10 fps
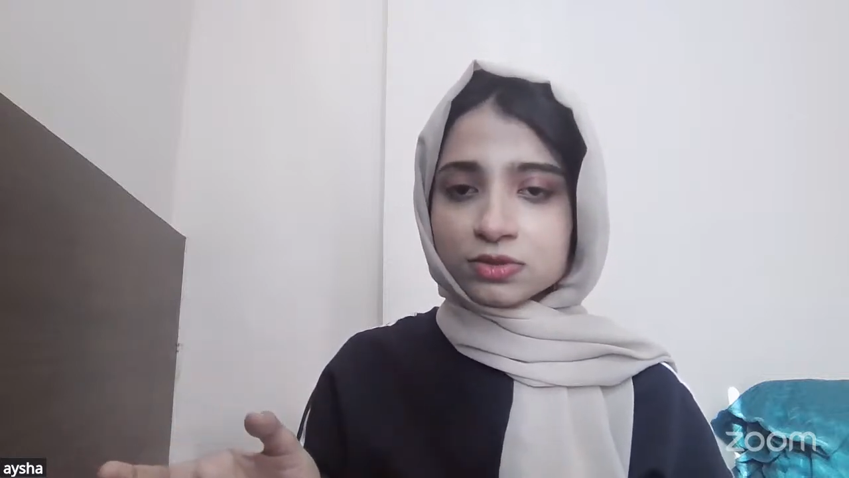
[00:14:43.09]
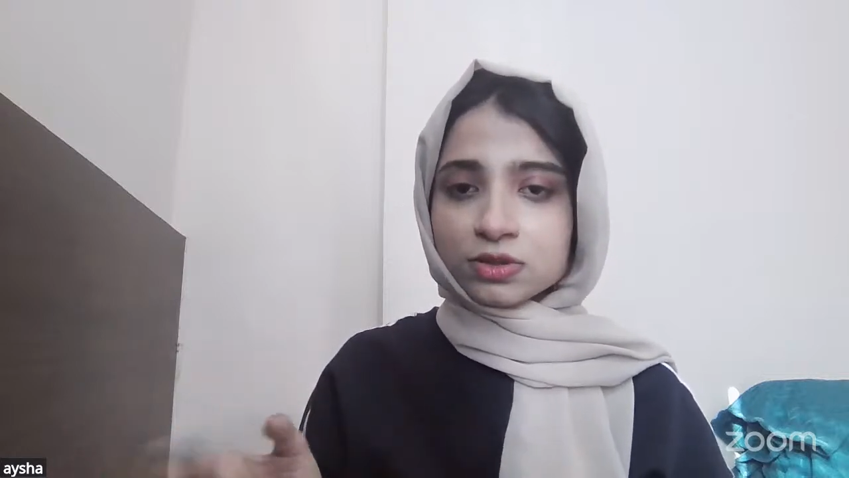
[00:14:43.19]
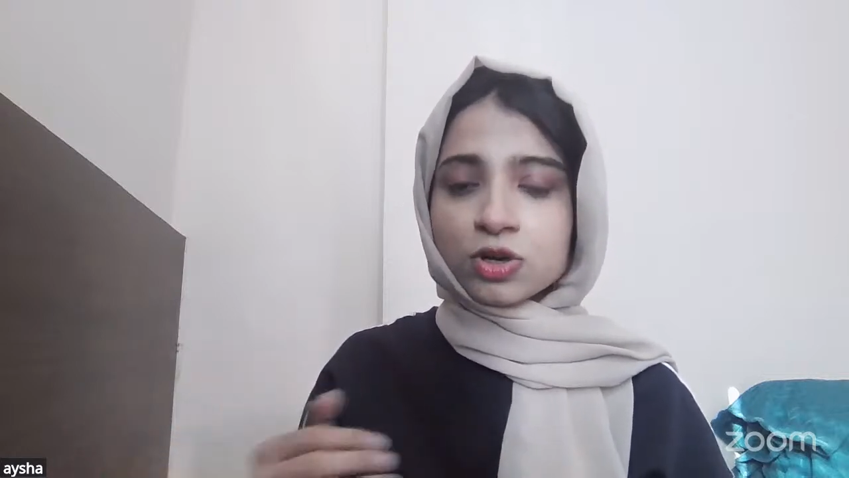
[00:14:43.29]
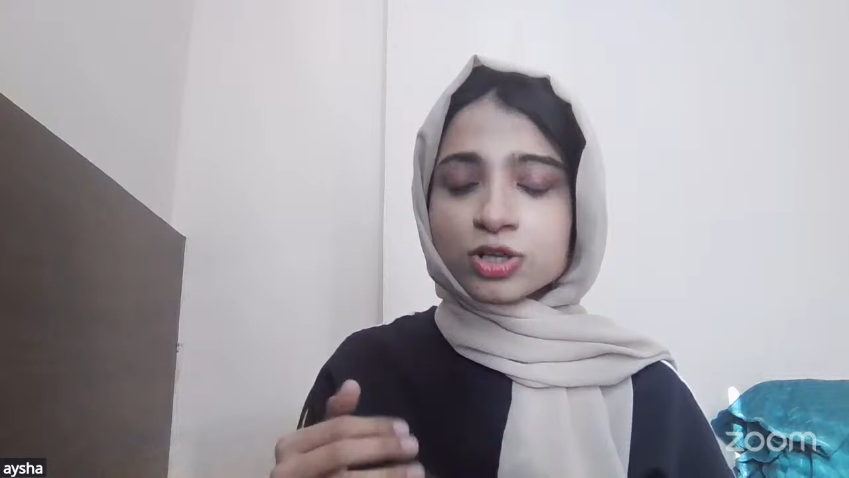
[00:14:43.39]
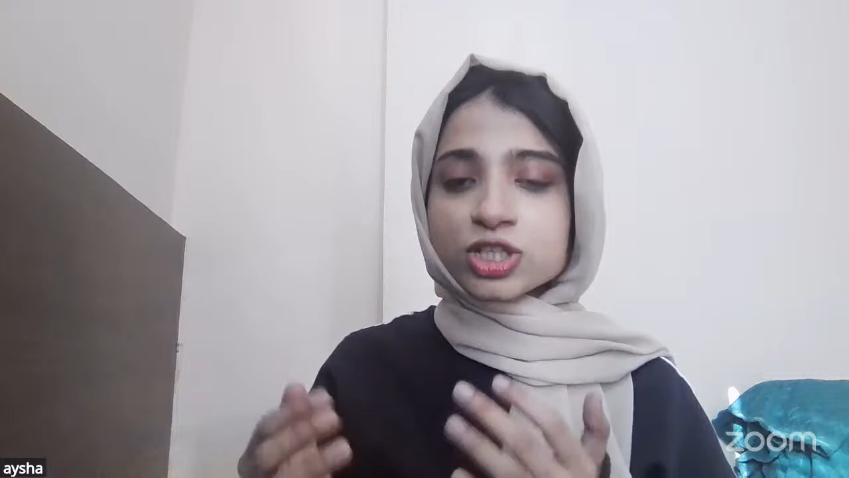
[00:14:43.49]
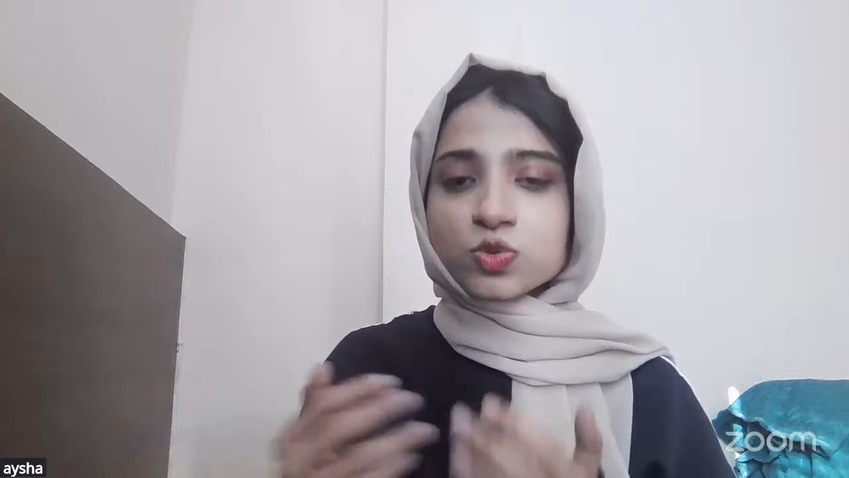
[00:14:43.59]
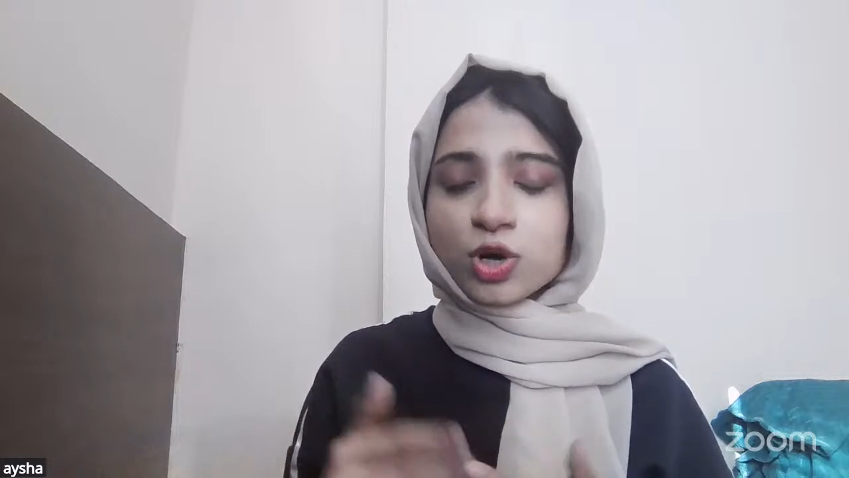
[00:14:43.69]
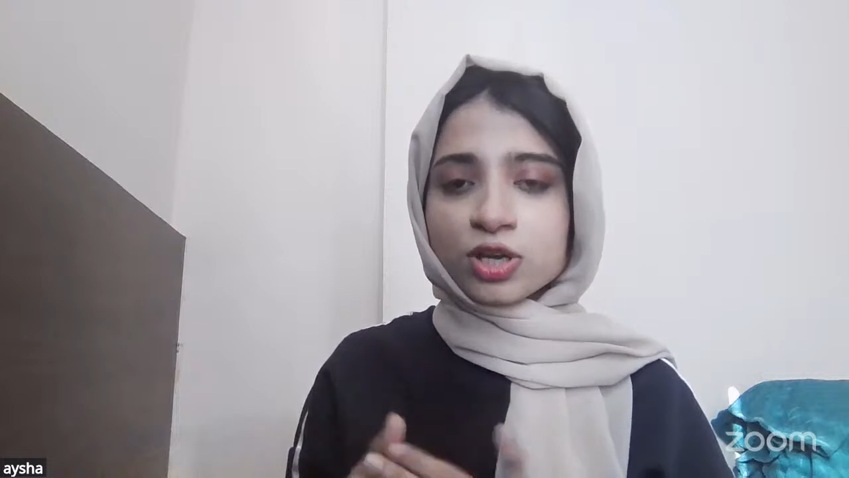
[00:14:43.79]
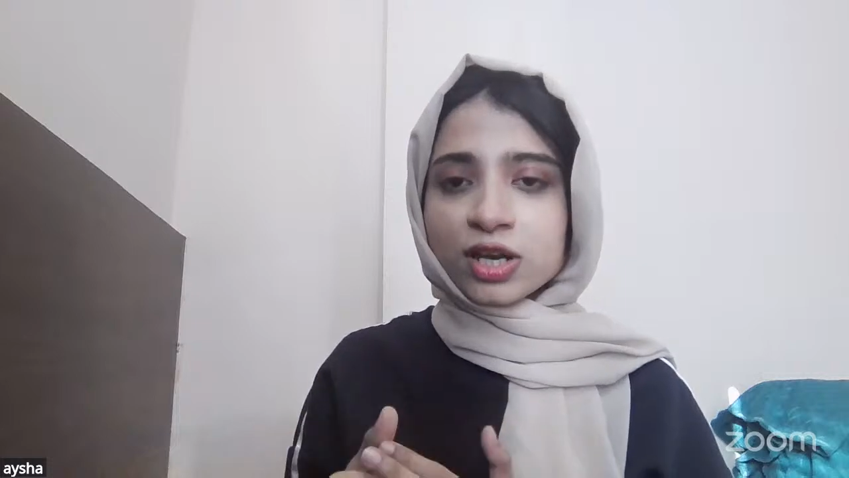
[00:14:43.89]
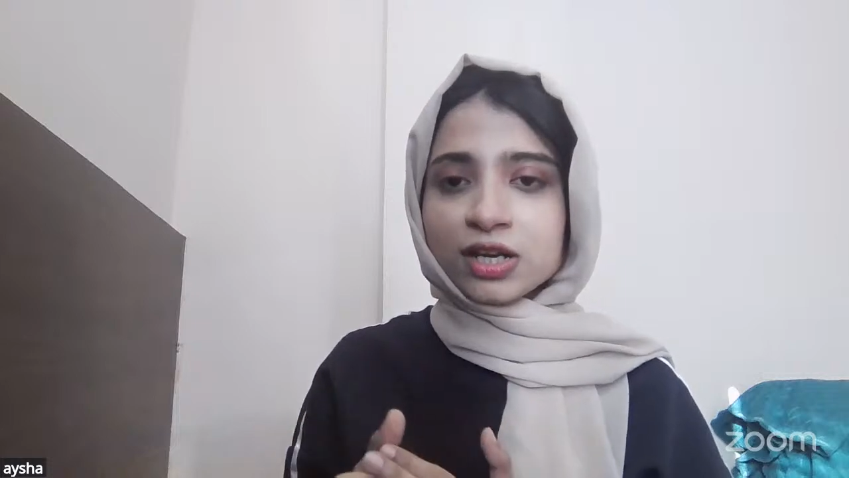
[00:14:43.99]
not just what
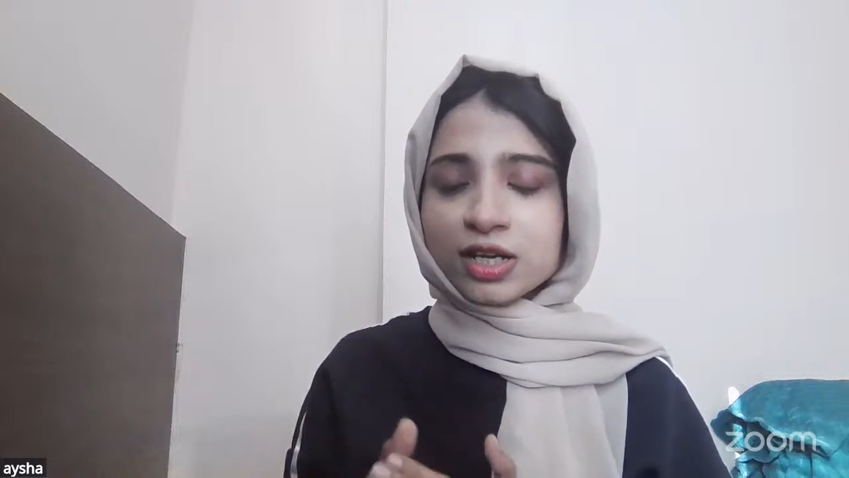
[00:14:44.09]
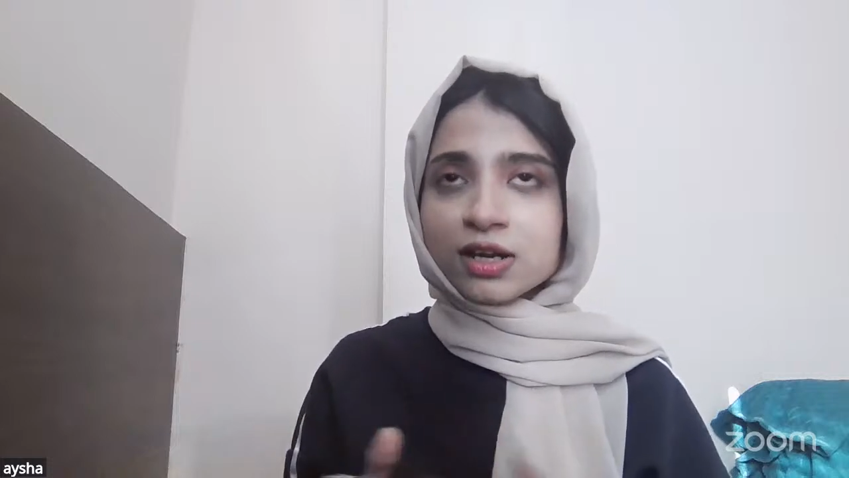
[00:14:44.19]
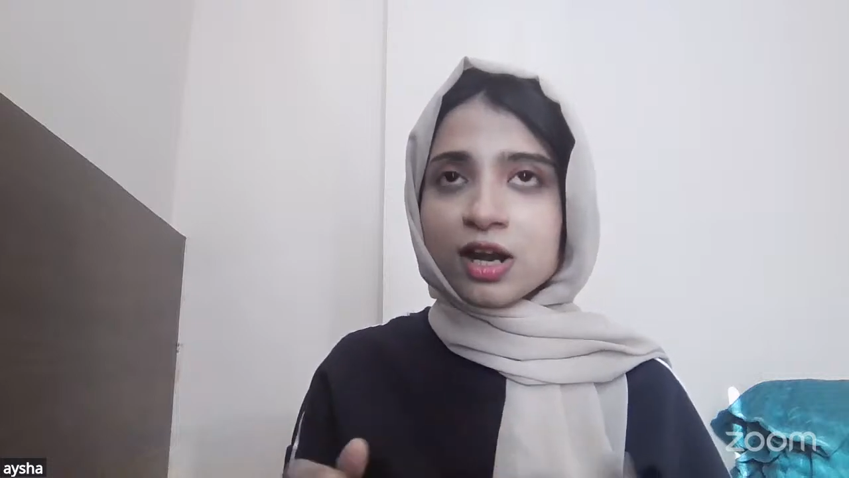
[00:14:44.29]
you're getting.